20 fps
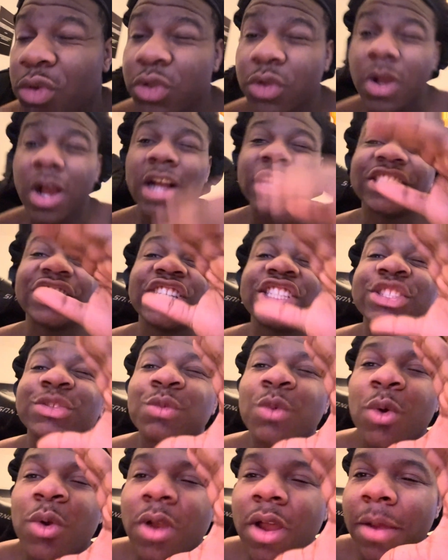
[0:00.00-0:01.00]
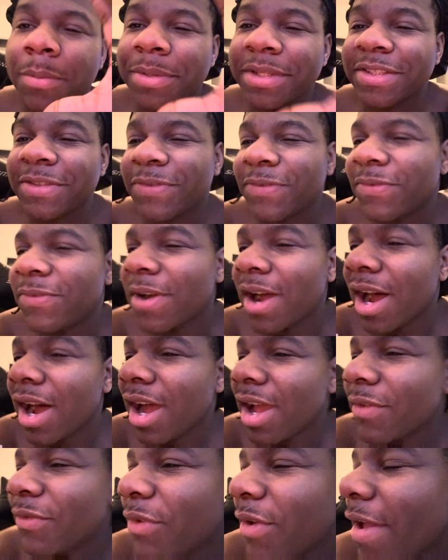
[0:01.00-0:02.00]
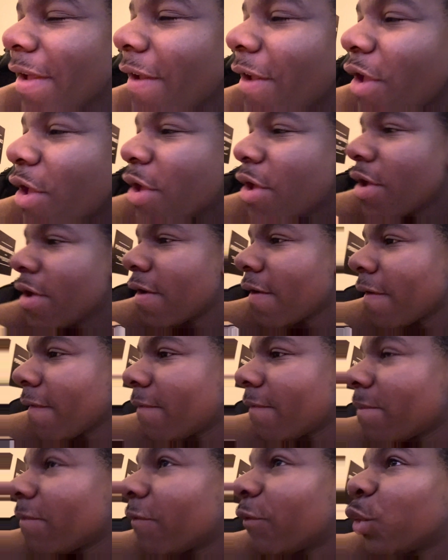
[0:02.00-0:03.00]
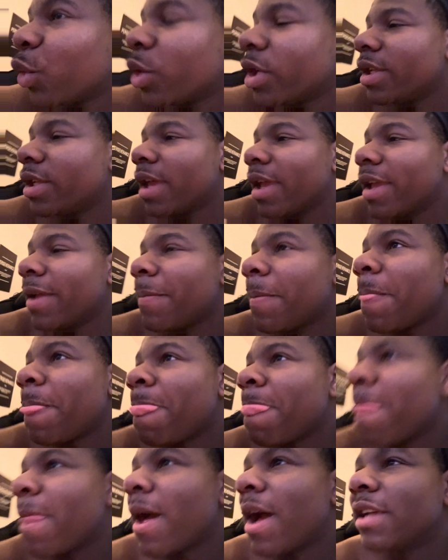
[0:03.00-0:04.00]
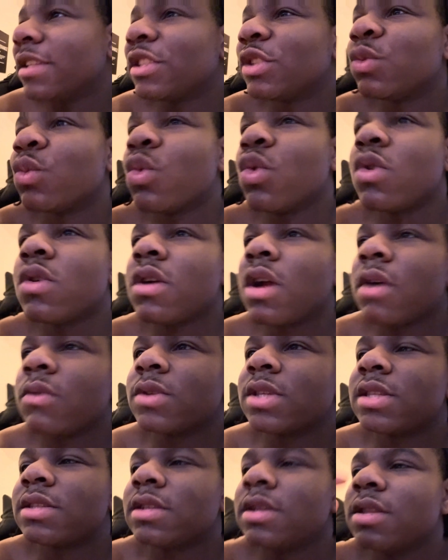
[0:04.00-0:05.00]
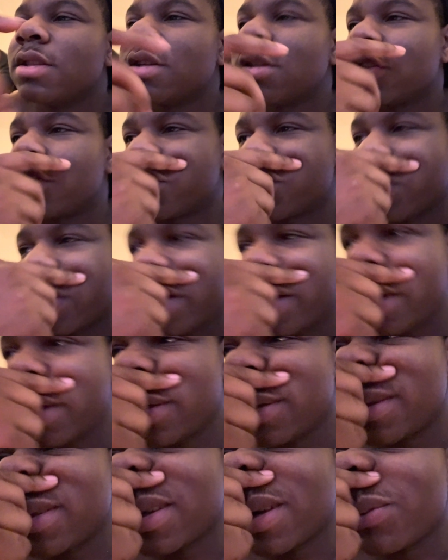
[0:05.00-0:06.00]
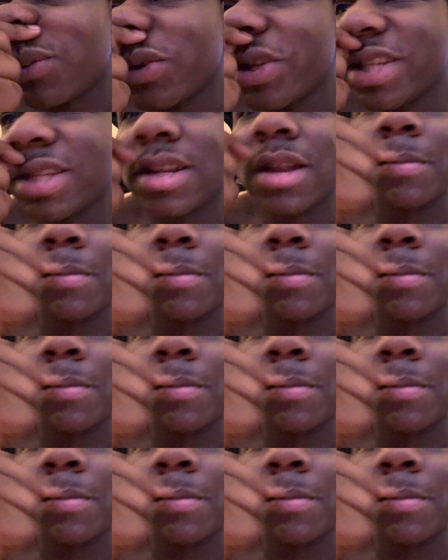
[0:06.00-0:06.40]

so I just woke up. It's 5:48. I swore I was still in the trade. For some reason